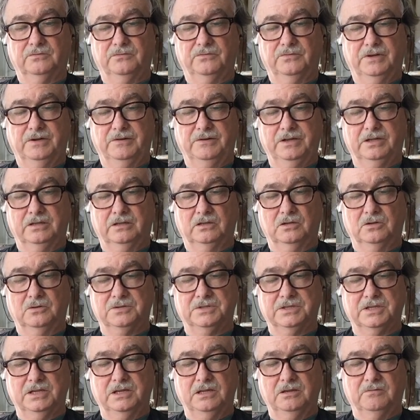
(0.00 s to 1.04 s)
Very
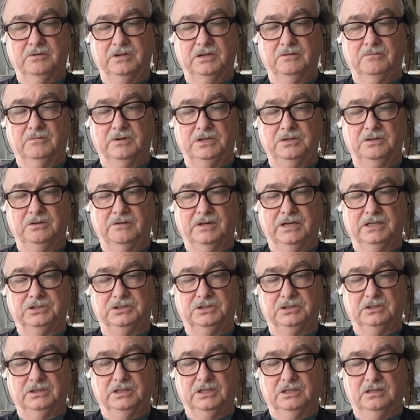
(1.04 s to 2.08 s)
close anyway when you
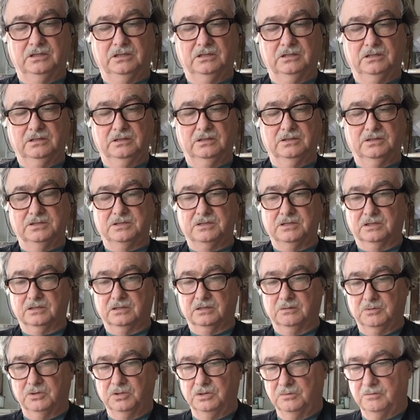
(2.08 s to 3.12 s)
actually stick
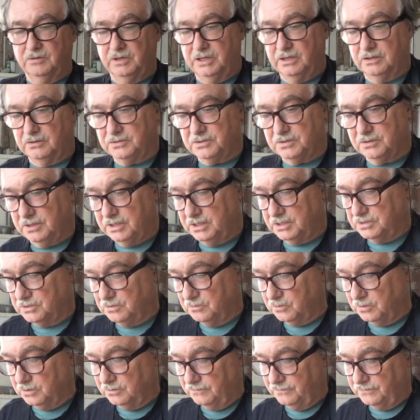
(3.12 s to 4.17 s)
them on the whale. So there's the
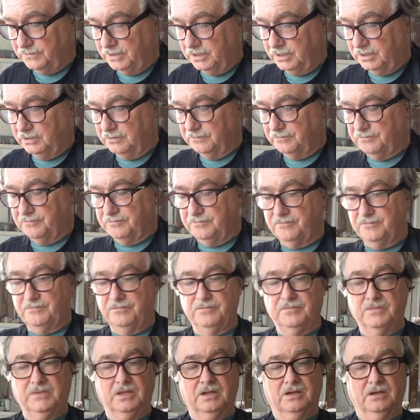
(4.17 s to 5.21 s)
one fin,
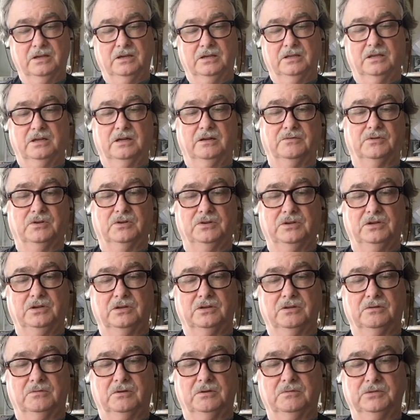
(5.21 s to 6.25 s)
and then I've got the
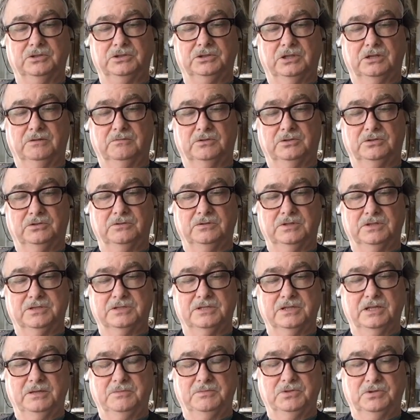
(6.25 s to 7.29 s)
other one which I will do the
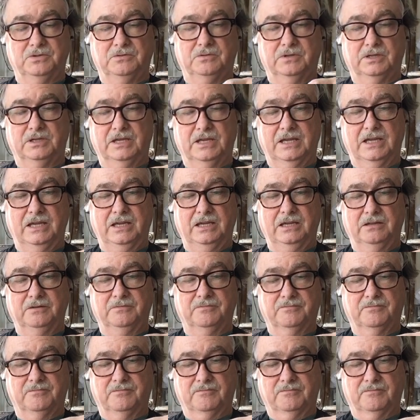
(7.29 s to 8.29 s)
same to again.